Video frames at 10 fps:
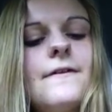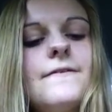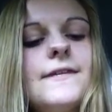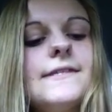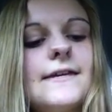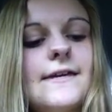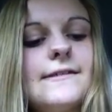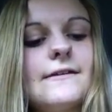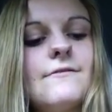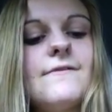These
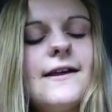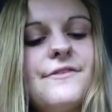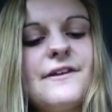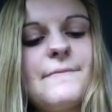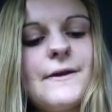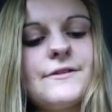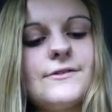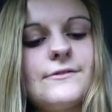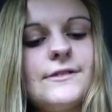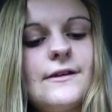days, I rarely think about
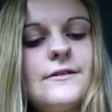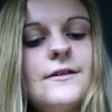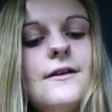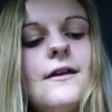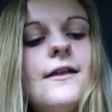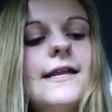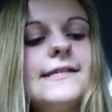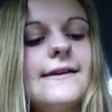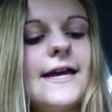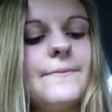suicide,
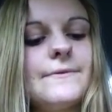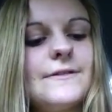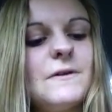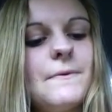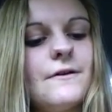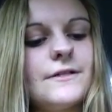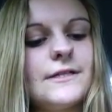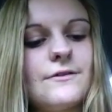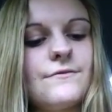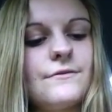unless I happen to be
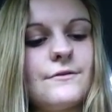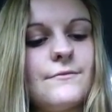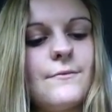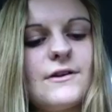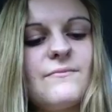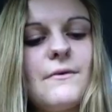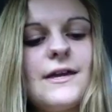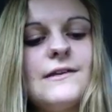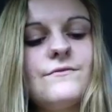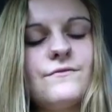passing through one of
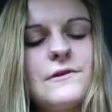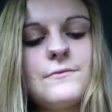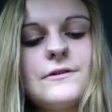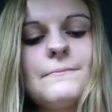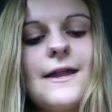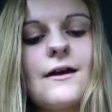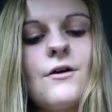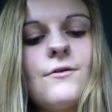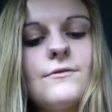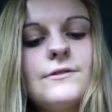my infrequent black
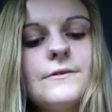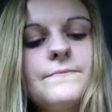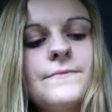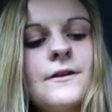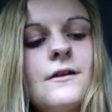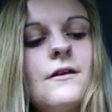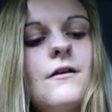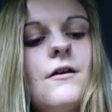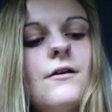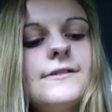holes.
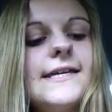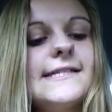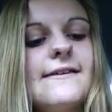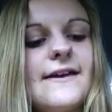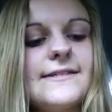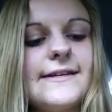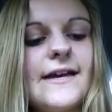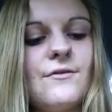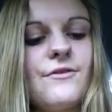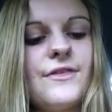On days like that I
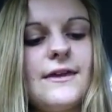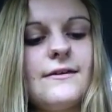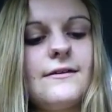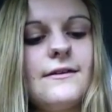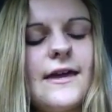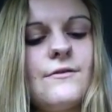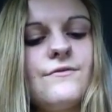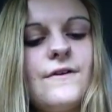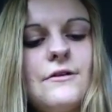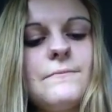cannot think, cannot
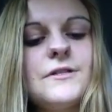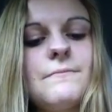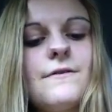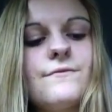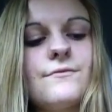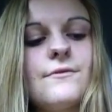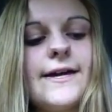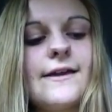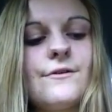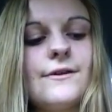feel, but above all, I
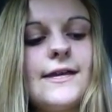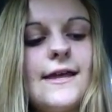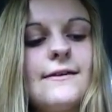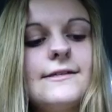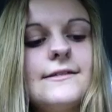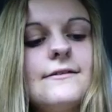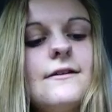cannot connect.